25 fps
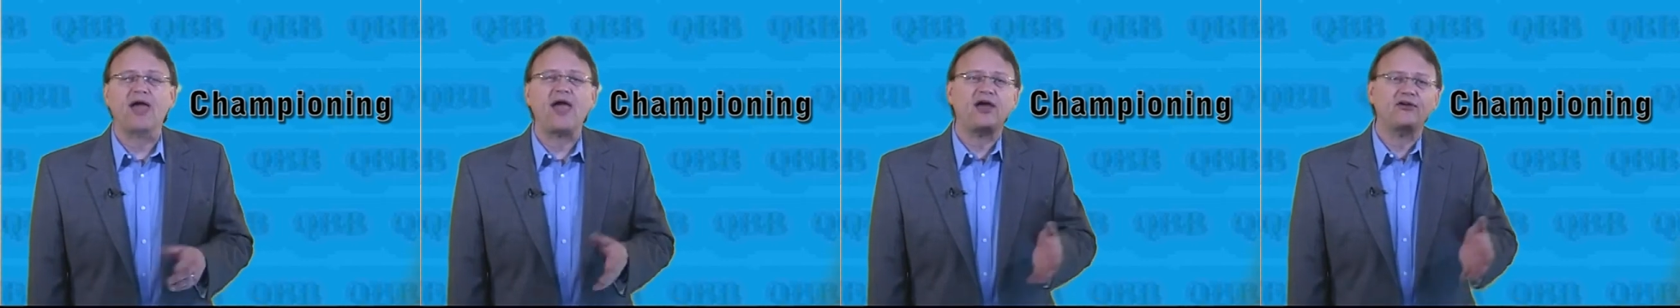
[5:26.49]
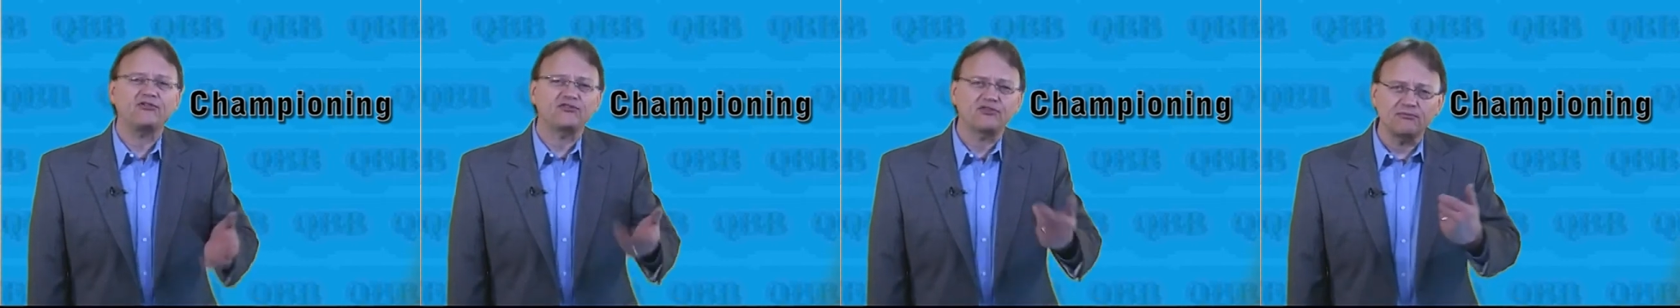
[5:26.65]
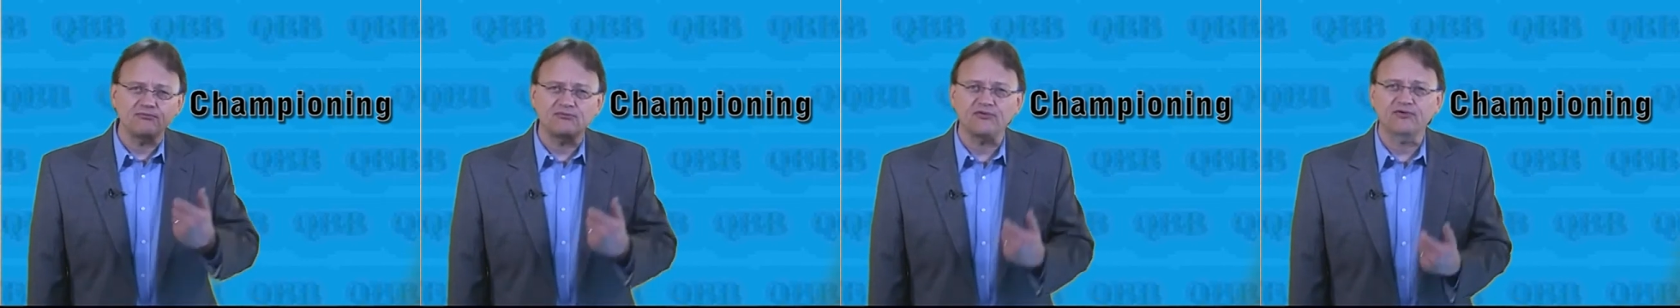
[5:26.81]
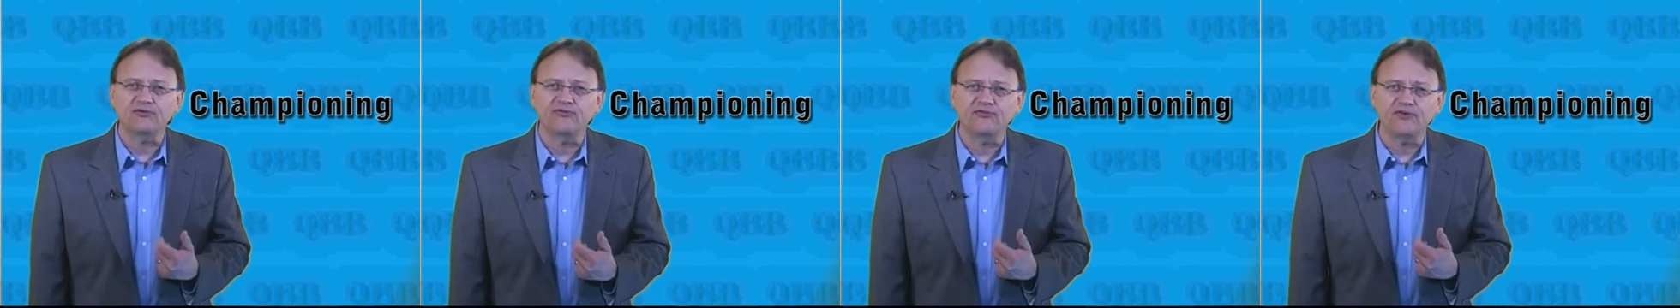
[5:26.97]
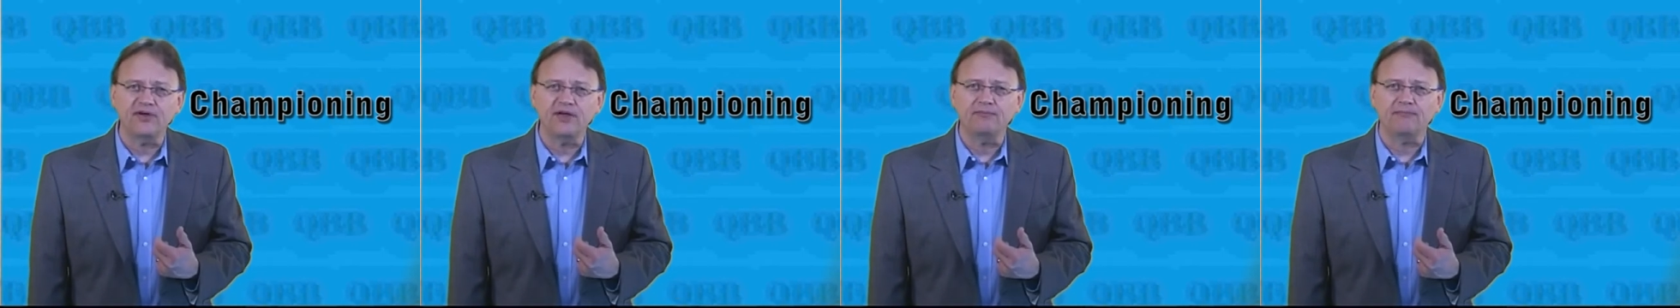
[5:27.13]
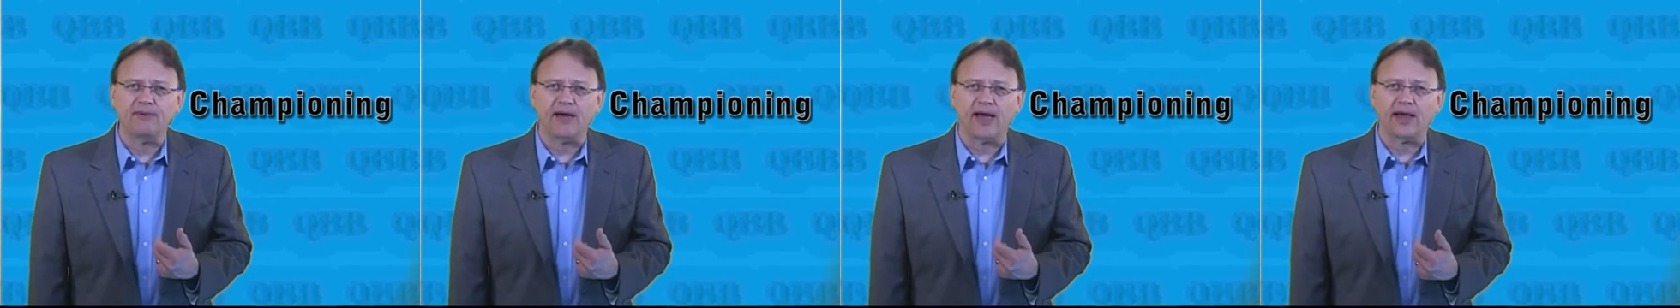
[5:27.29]
Ask them for
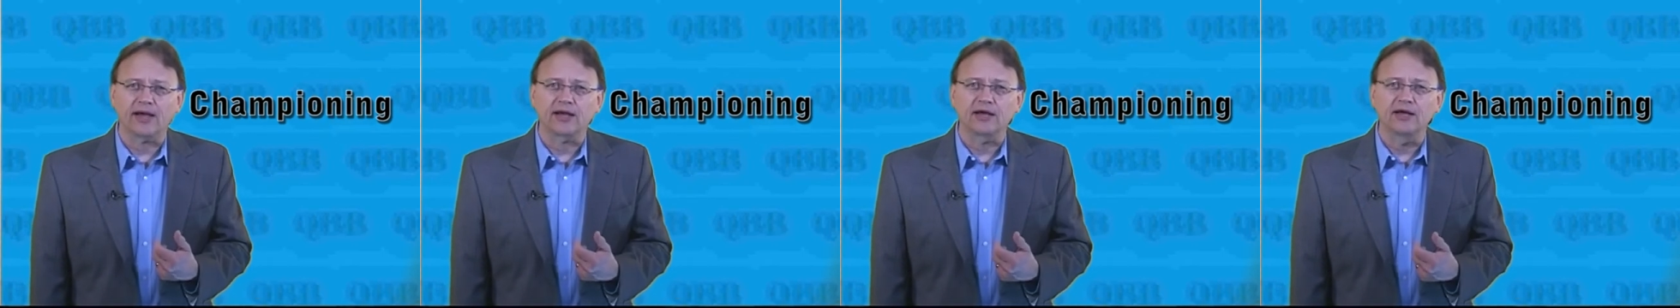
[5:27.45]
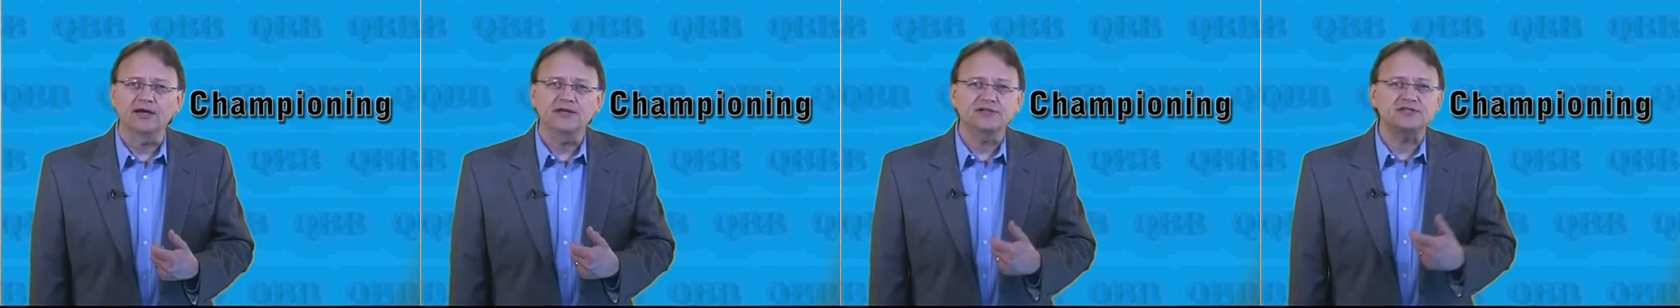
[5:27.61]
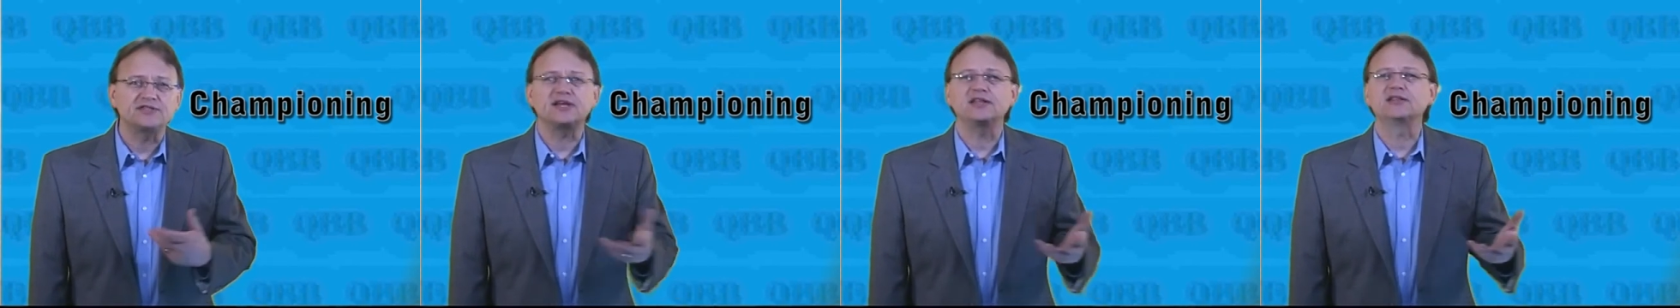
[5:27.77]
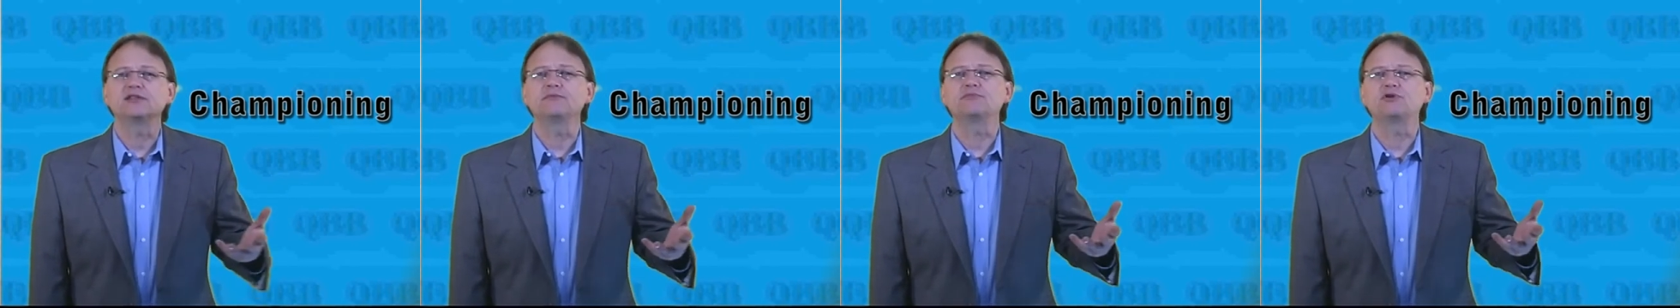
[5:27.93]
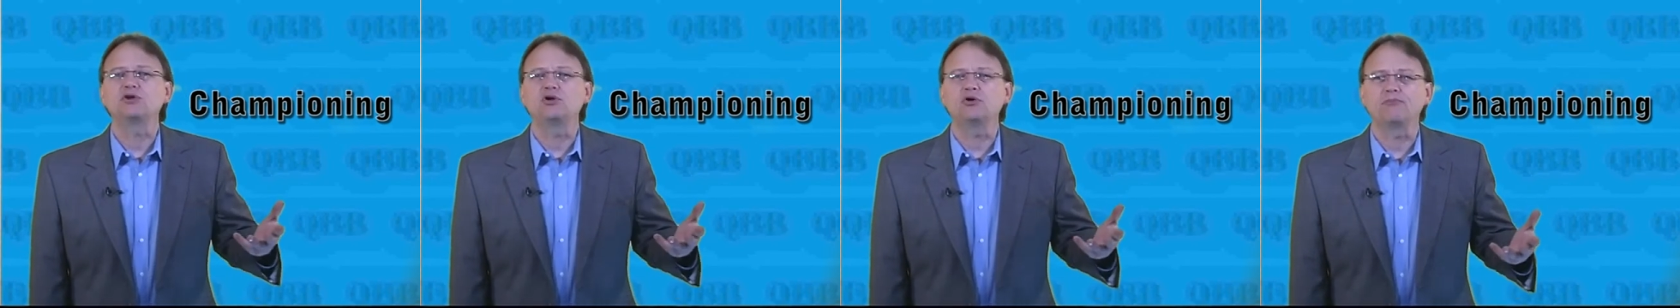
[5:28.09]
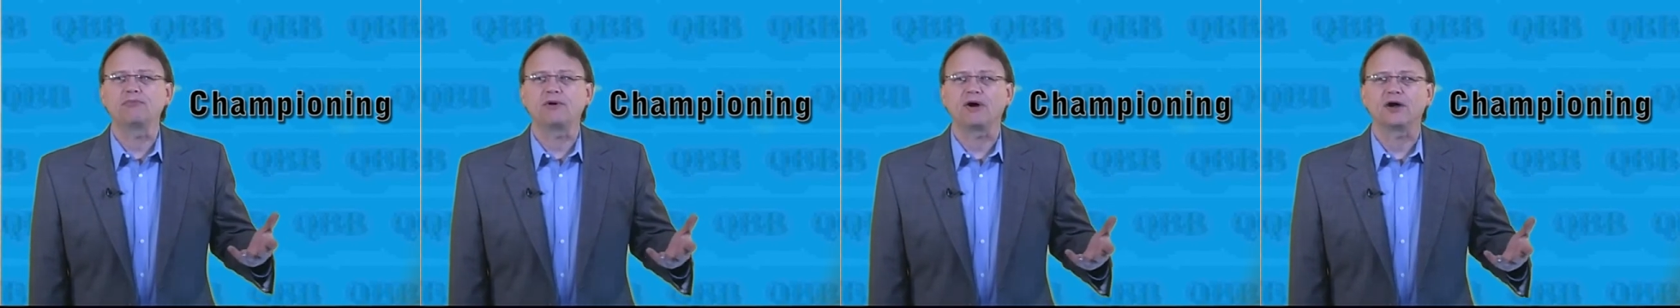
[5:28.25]
feedback. Send them
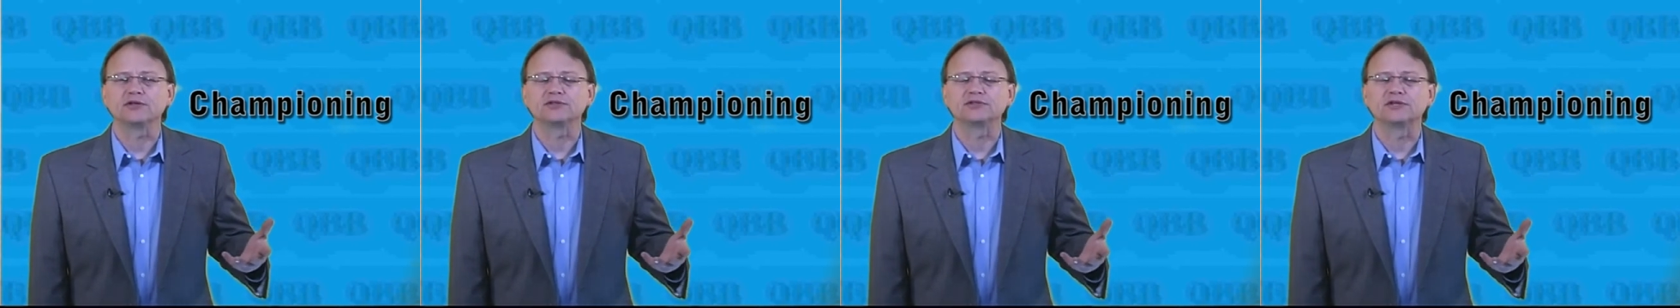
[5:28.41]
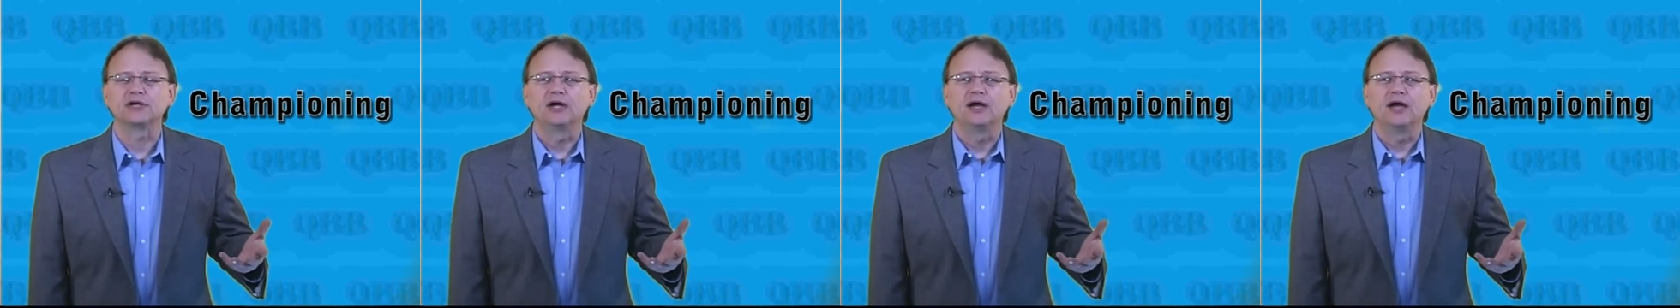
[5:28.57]
coupons.